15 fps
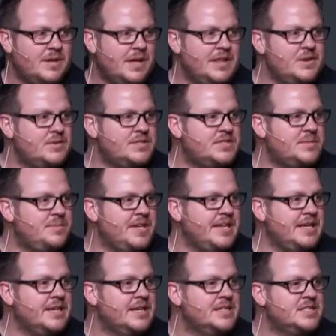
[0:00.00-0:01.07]
And there was to
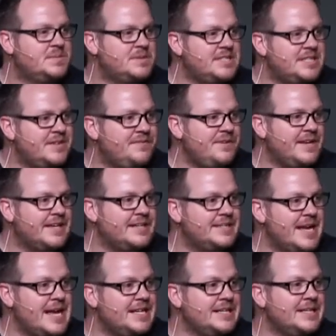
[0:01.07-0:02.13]
be specific,
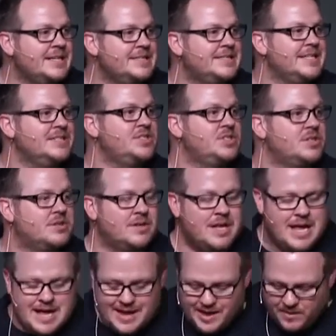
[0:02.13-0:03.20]
int- intentional,
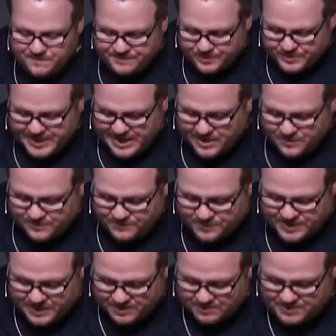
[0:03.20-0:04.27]
helpful care for them.